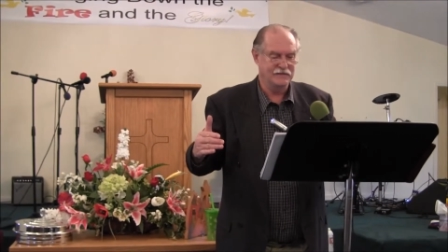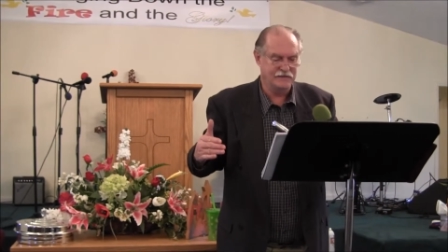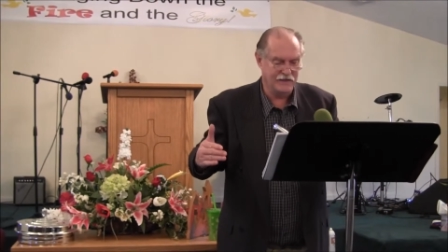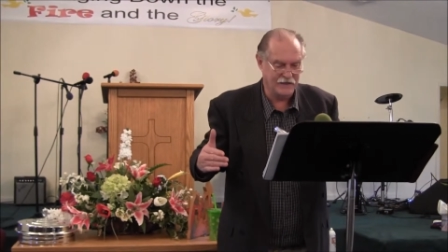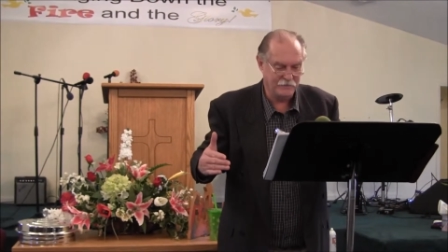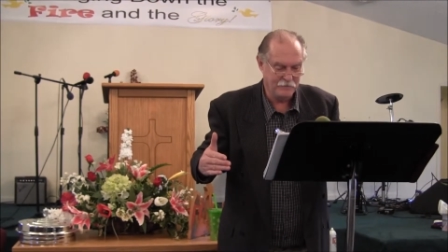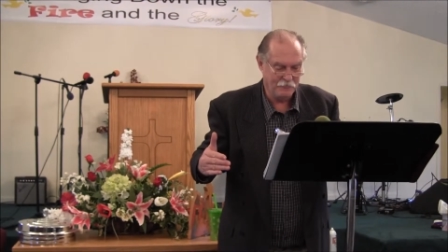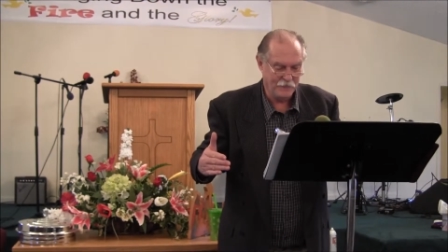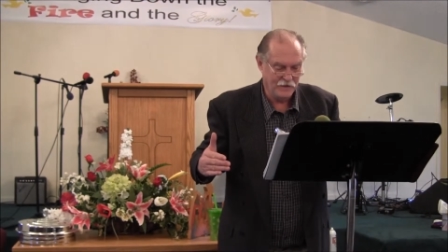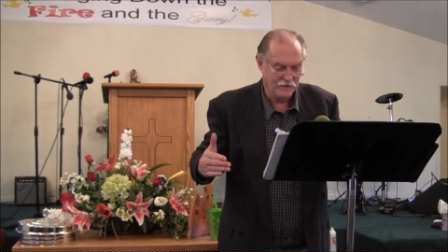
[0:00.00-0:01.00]
See?
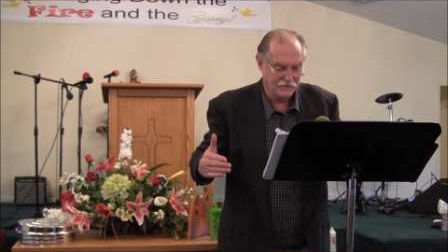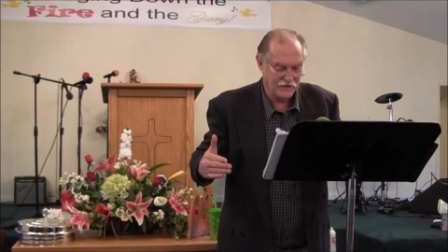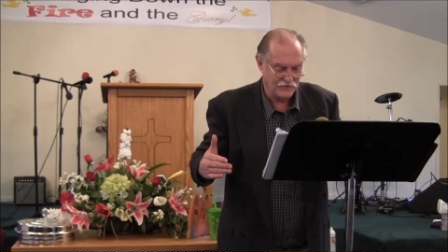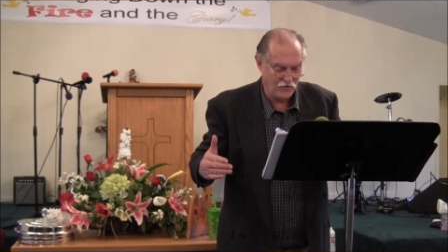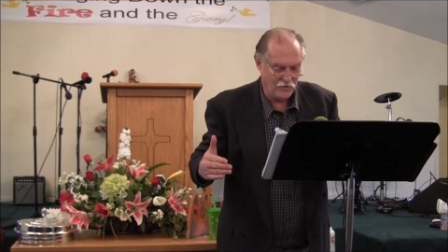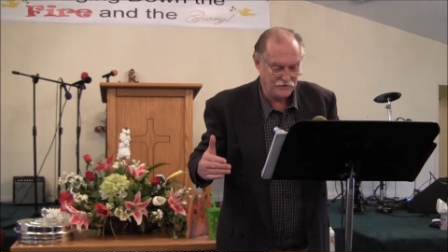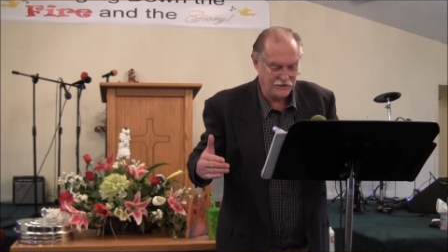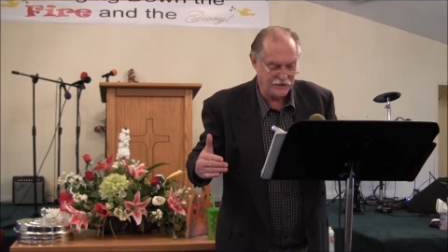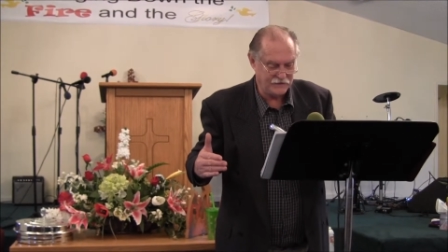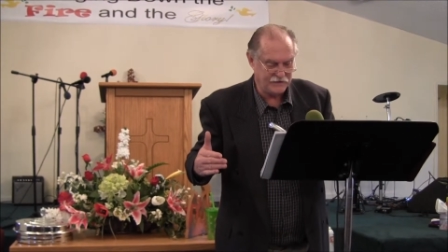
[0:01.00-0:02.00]
That's Romans
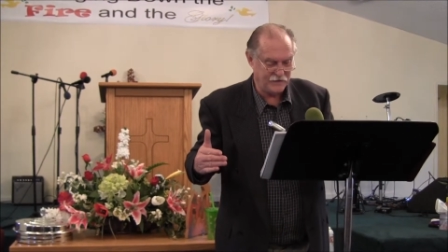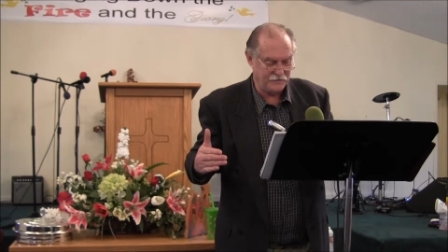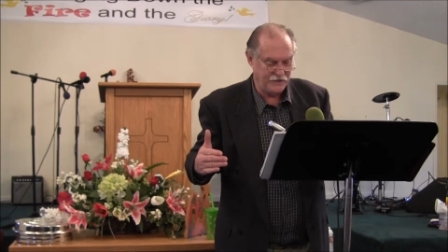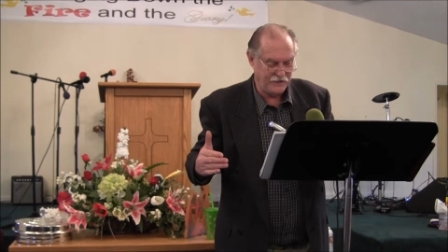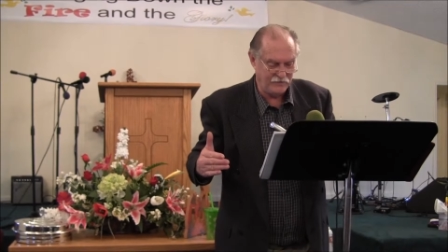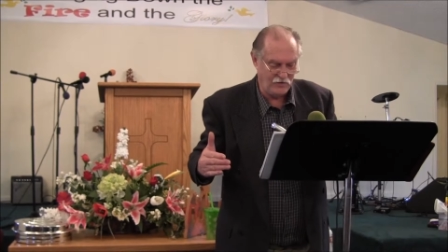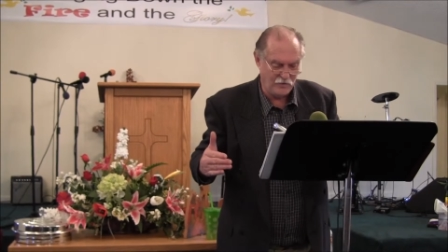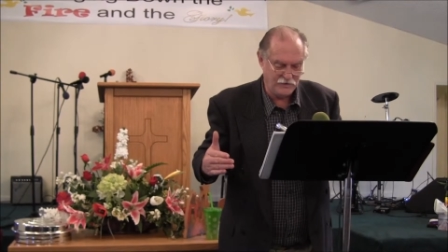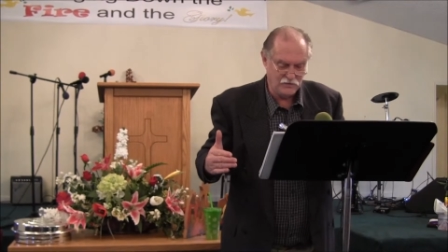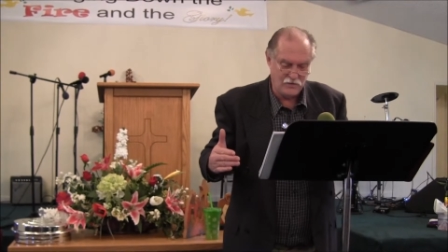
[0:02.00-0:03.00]
10, 17,
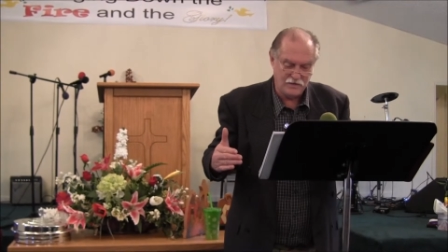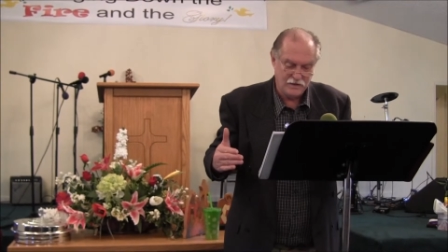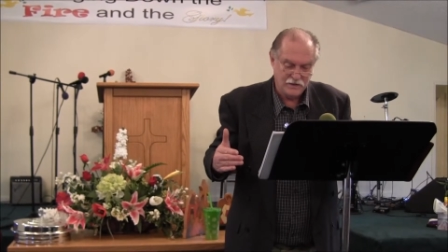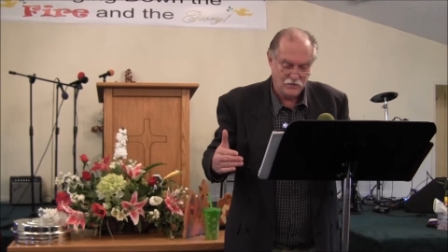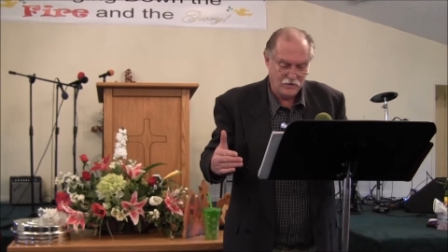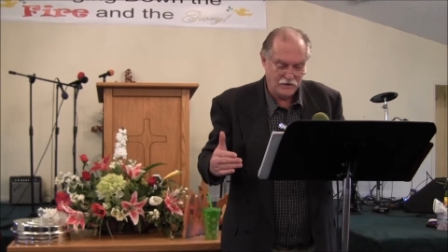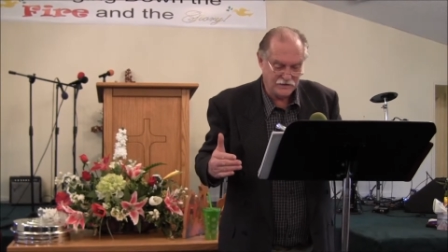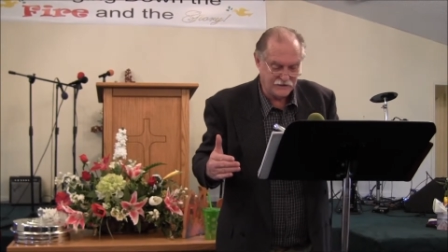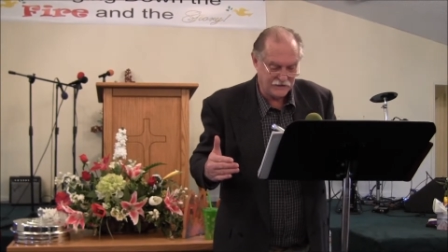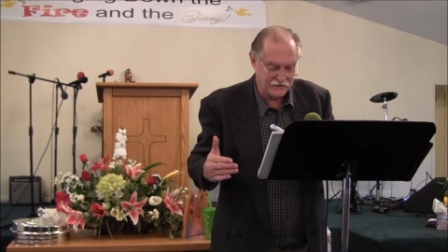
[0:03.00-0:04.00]
Romans 1, 1
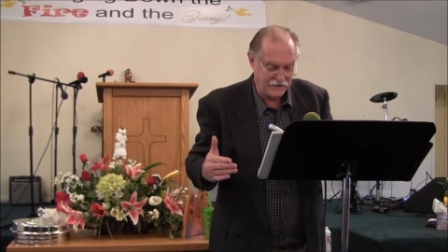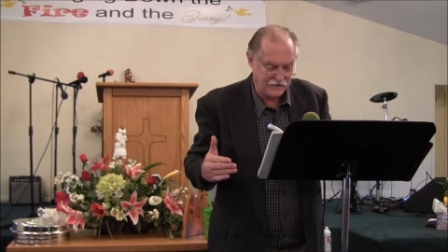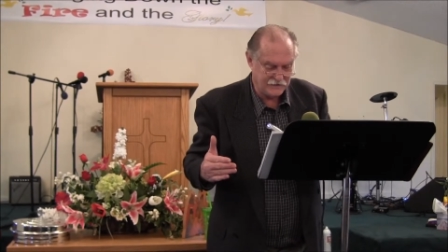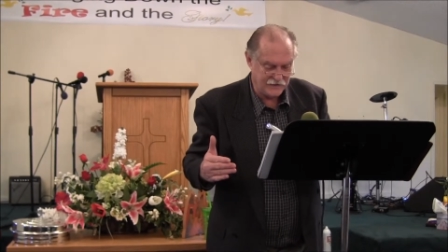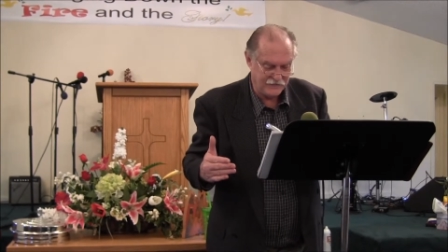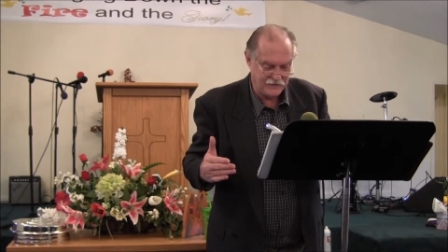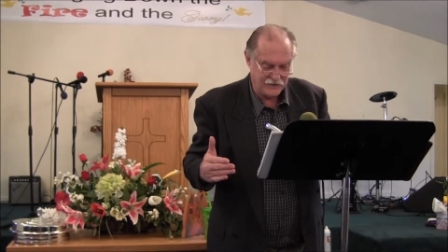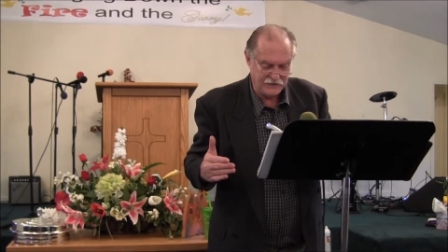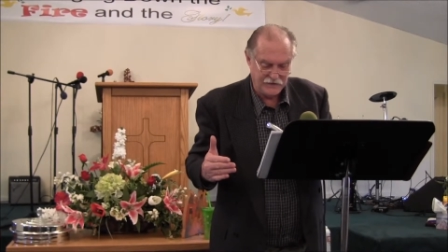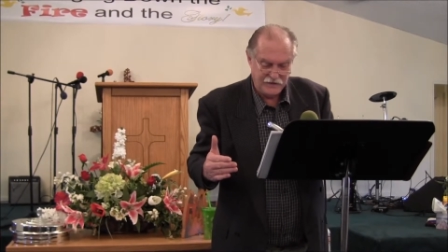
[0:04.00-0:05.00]
and 16 and
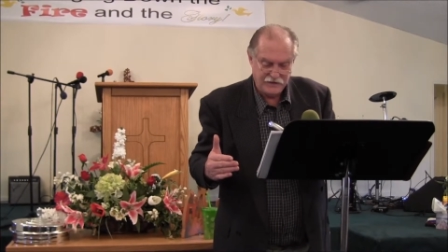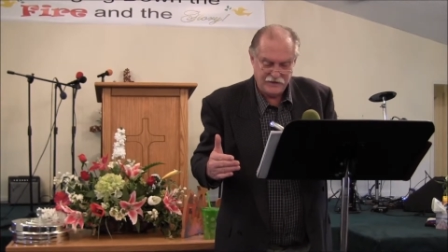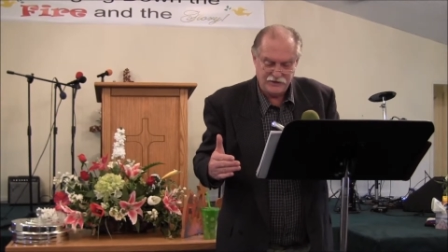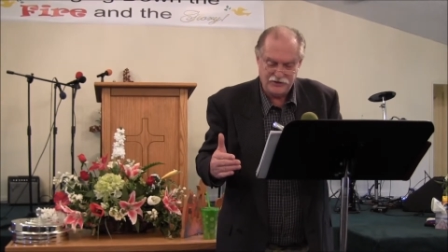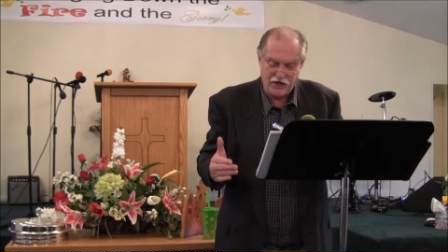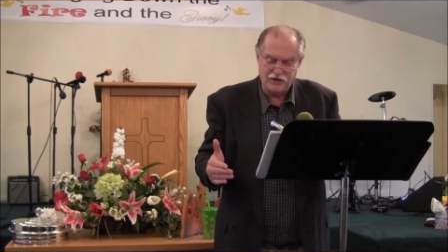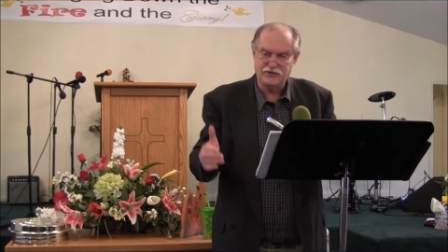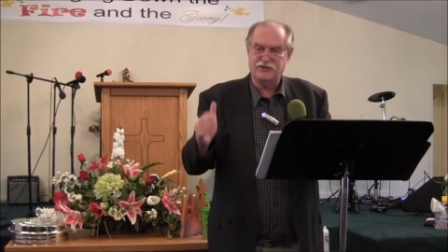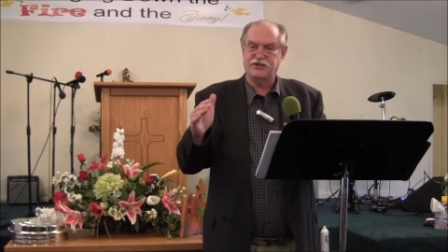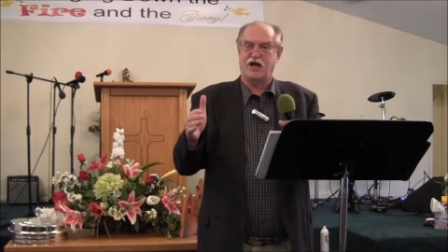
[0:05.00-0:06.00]
17. The
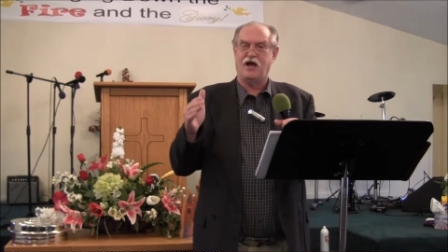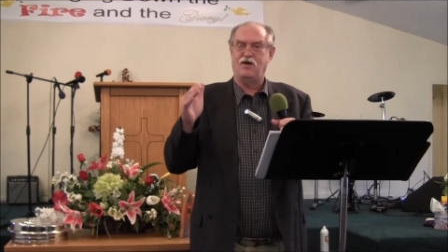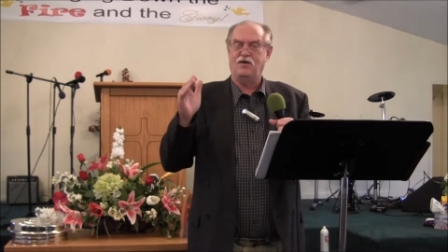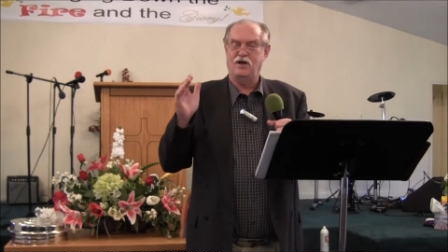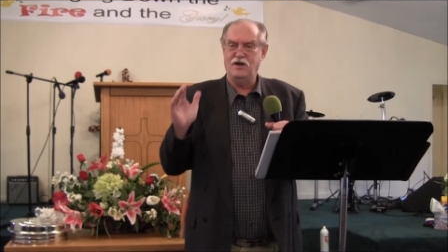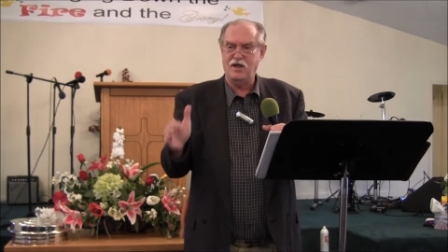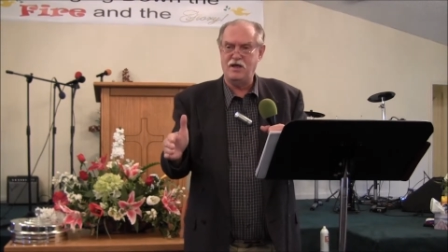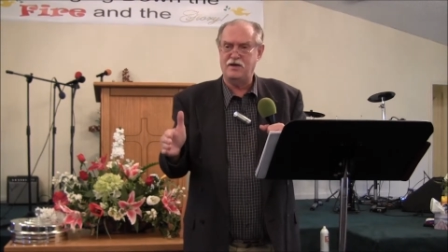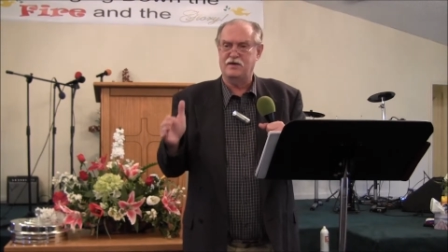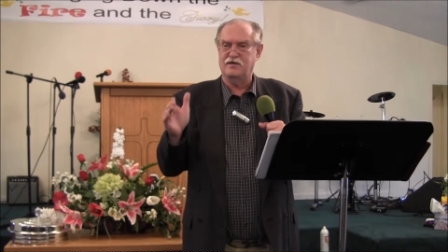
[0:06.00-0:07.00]
just shall
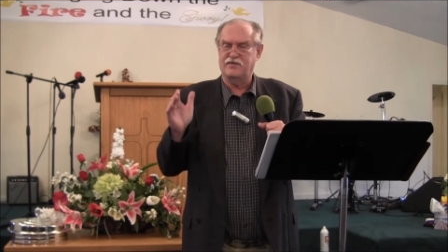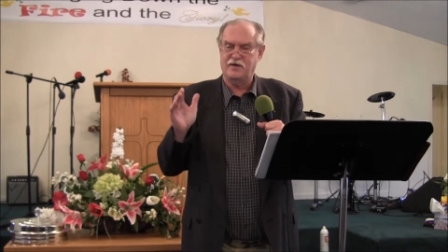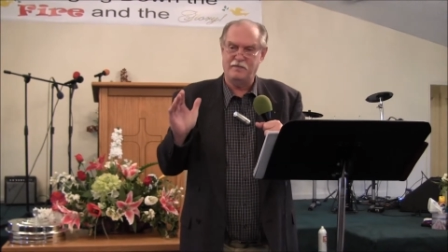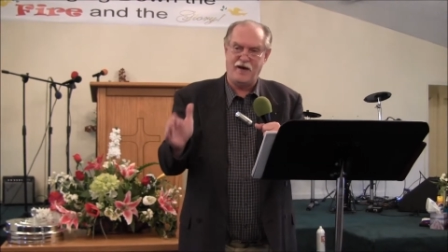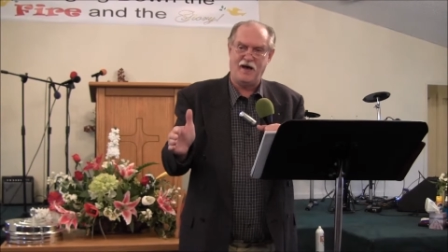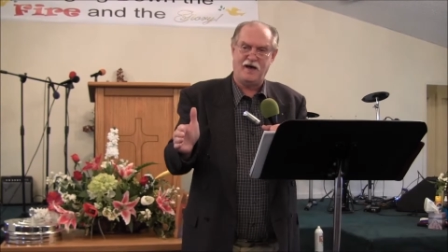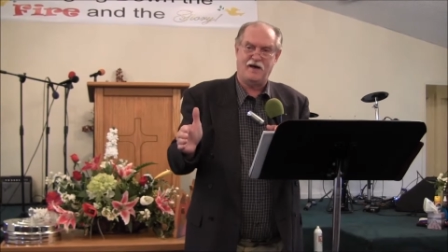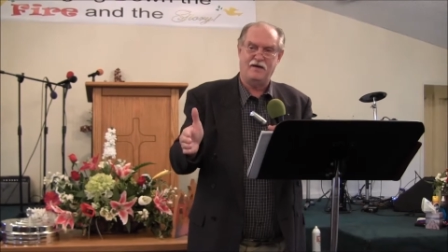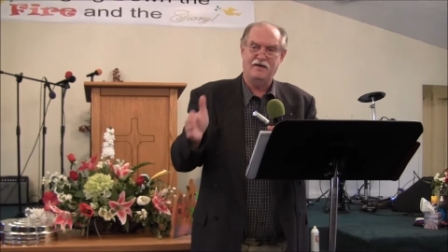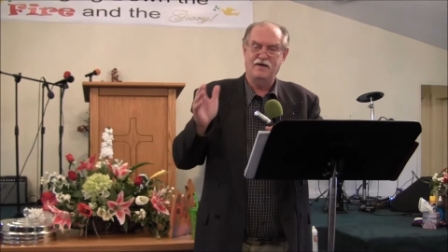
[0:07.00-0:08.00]
live
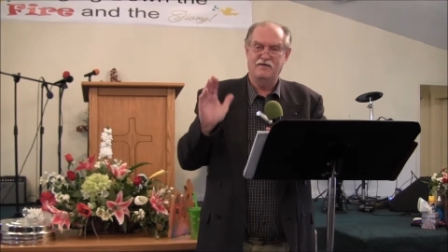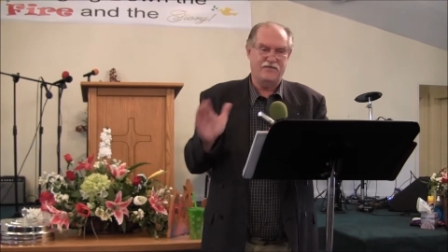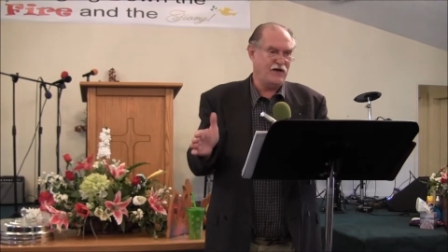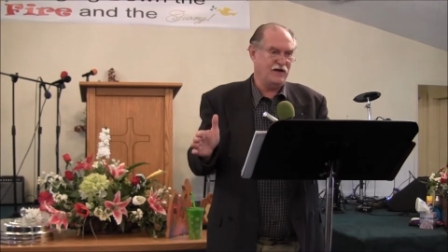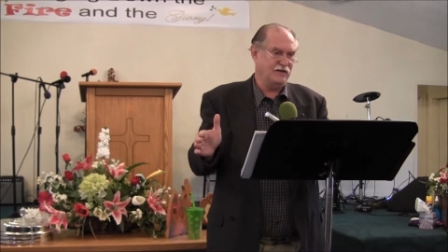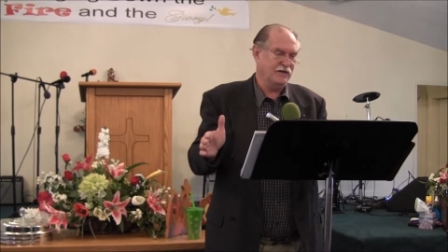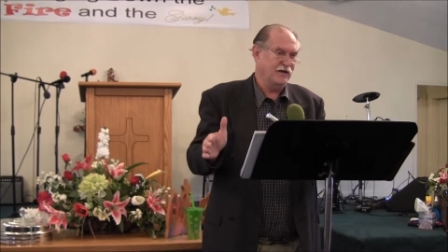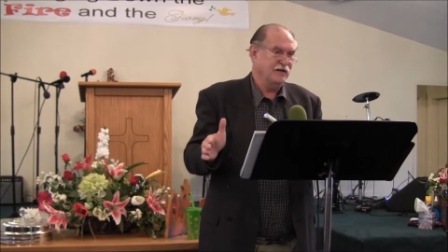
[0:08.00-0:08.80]
by faith.